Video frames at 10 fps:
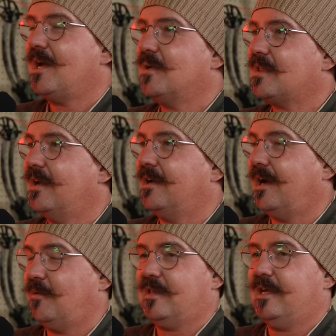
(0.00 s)
I was like,
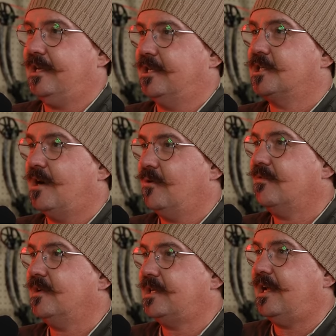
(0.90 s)
I was taking a shower
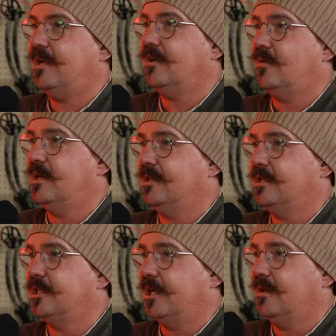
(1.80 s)
every day and going to
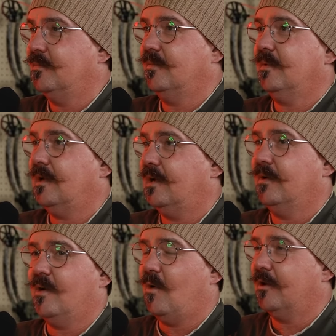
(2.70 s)
the gym and
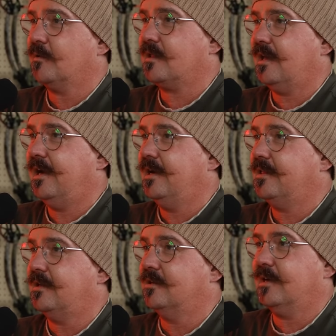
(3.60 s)
going on water
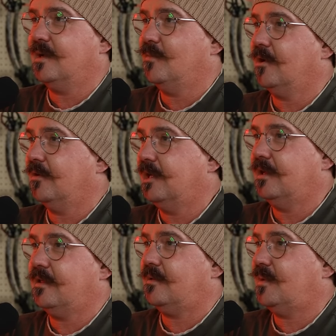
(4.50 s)
slides and drinking
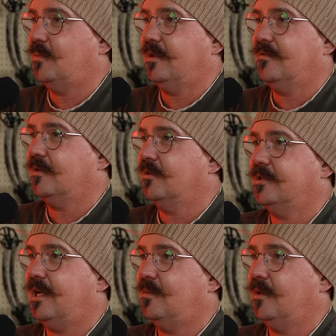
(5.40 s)
margaritas that people left on
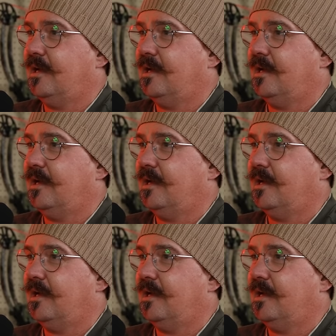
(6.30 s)
their table.